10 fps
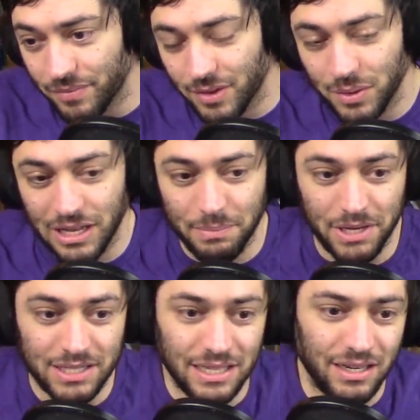with that
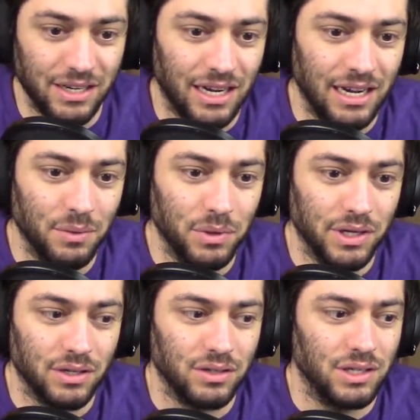being said, I
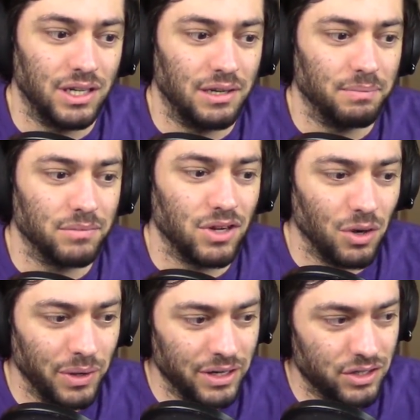will
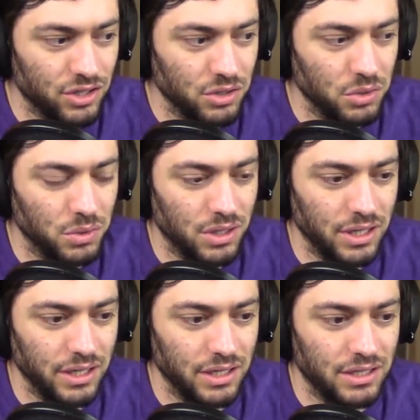go into
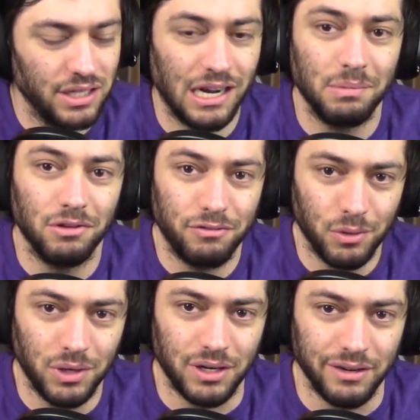the Diablo
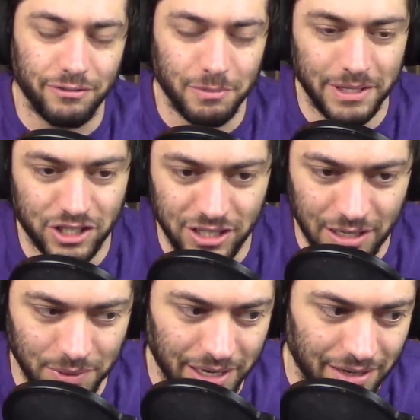4 information
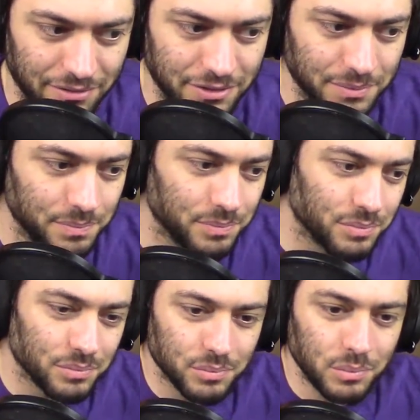that we have.
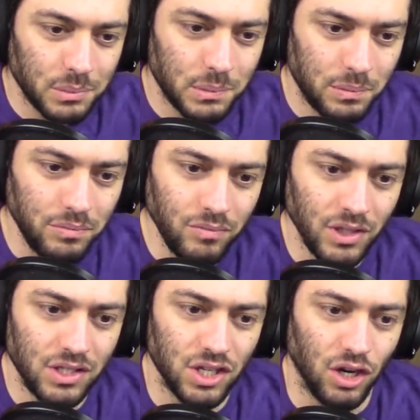
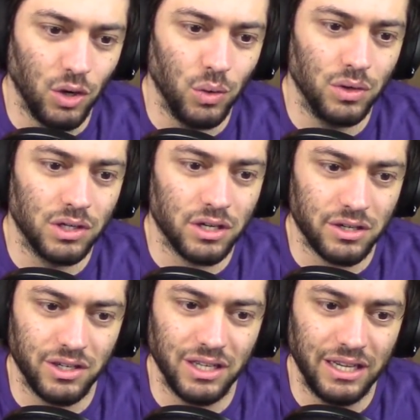So
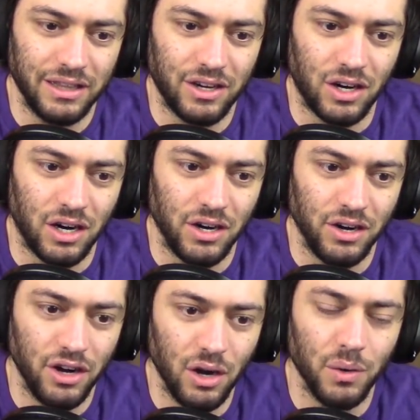currently, there are
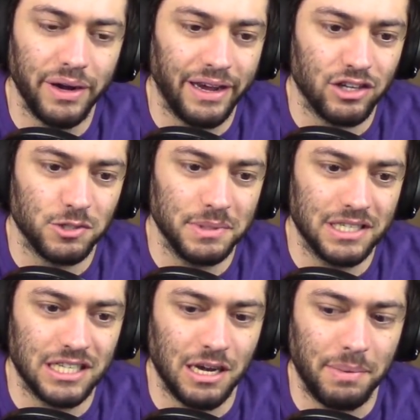no
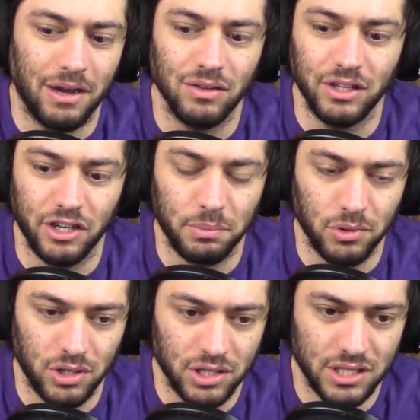announcements about
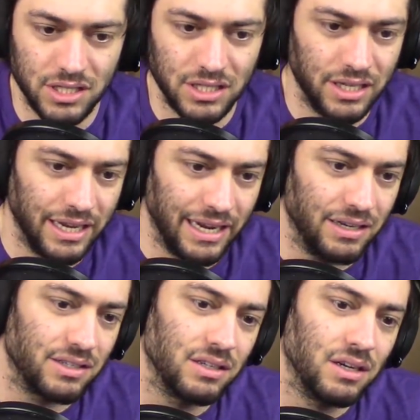leaderboards yet,